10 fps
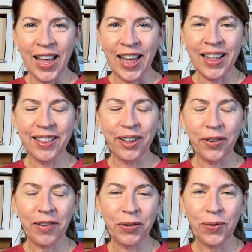Hello
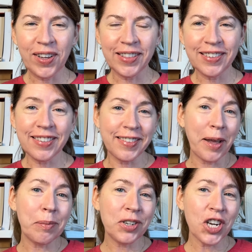everyone, this is
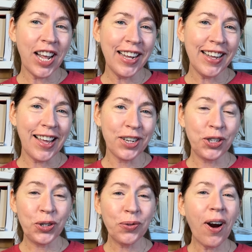MJ, and
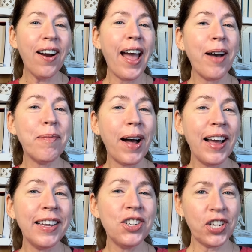you are at
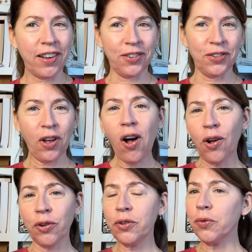my channel
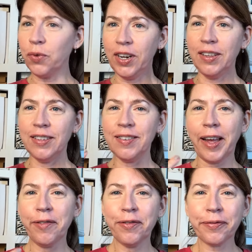called Reading This
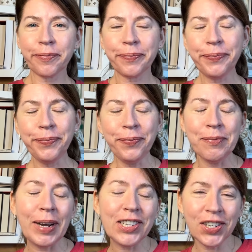Life.
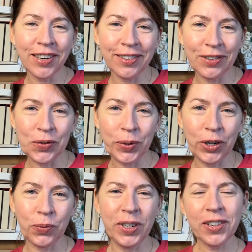My channel is
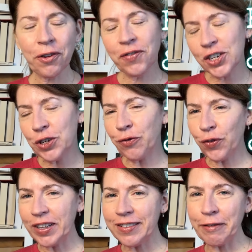where we talk fiction,
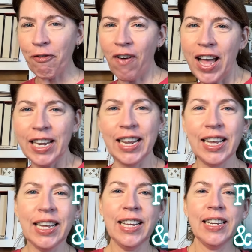friends, and fun.
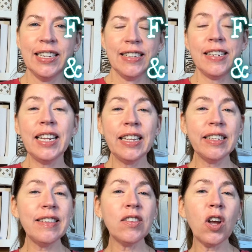Today,
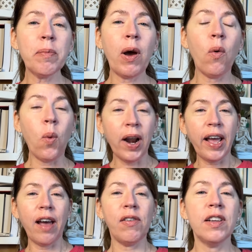let's talk about what I
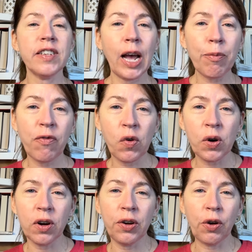have on tap
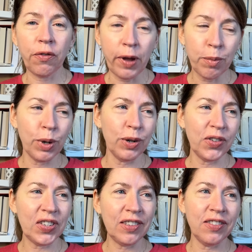for November,
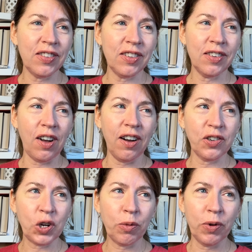since
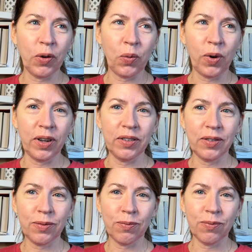October was